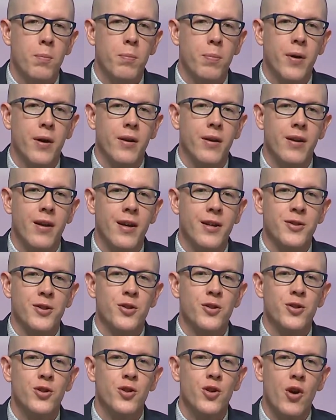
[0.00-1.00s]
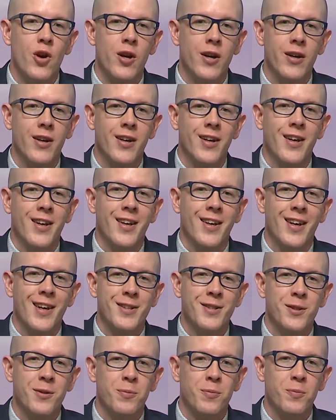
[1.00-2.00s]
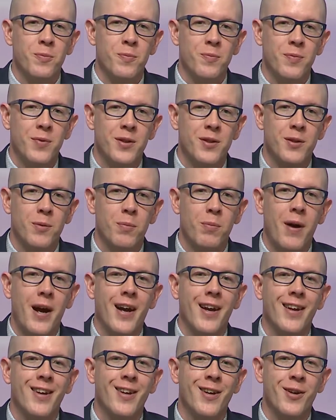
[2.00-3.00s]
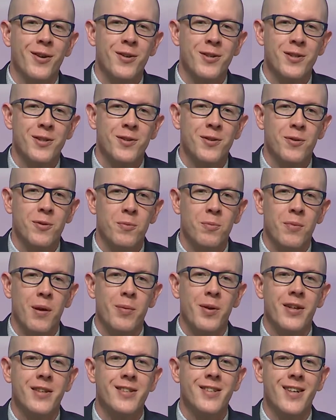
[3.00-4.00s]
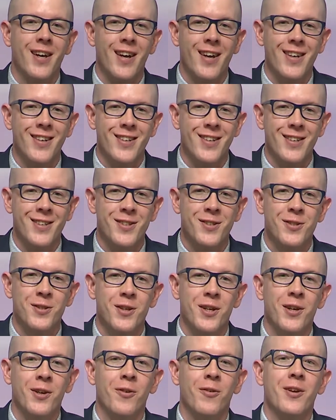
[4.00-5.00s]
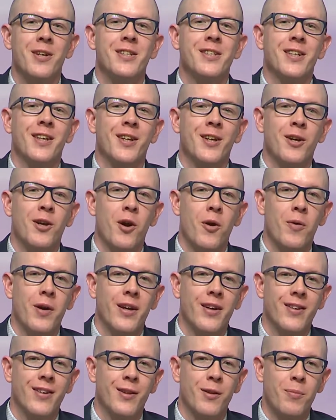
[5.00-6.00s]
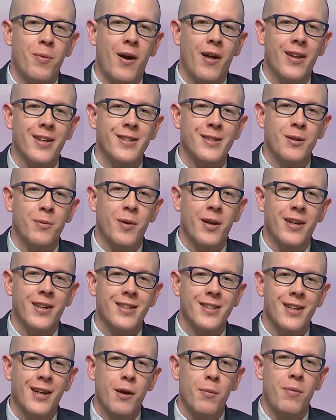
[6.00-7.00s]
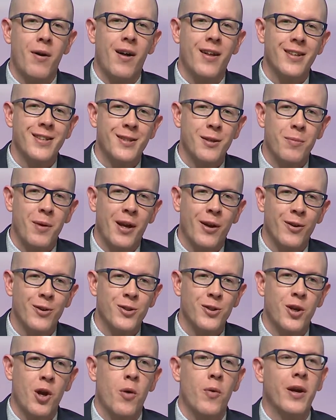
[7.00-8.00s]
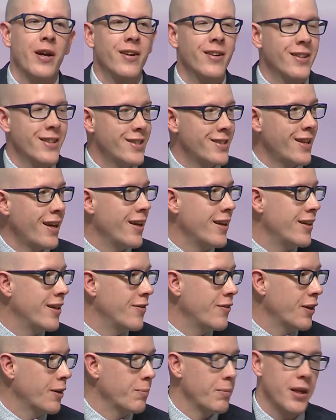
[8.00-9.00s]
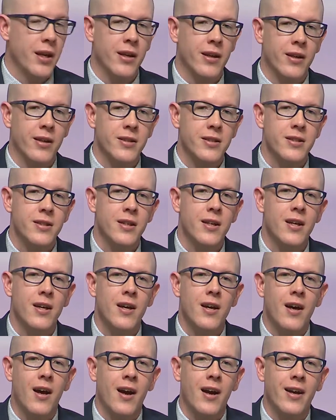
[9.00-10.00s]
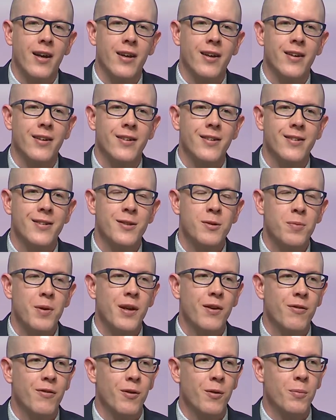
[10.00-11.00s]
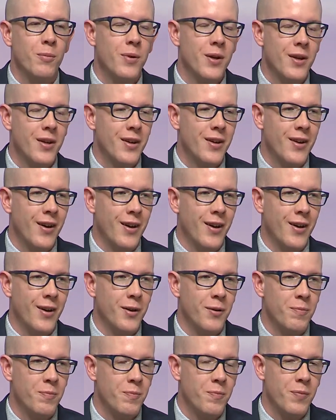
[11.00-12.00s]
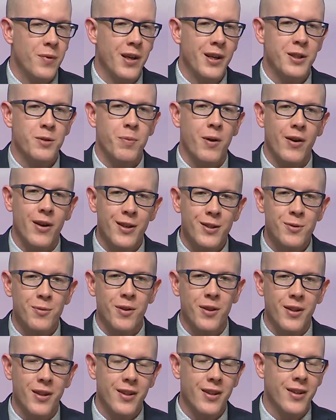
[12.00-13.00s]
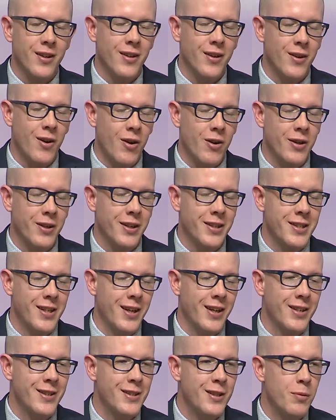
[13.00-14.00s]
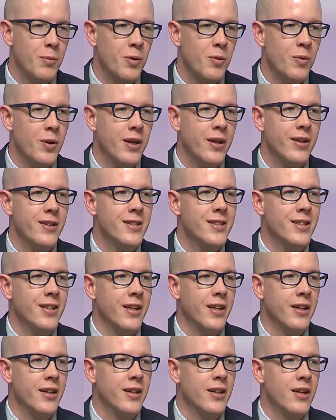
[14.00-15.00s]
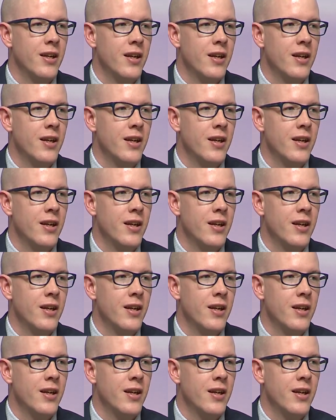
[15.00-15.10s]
but as a start, get some pioneers, maybe scientists, increasingly going to the policy meetings and get policymakers going to the scientific meetings. I can speak from experience within the Arctic Science Summit weeks that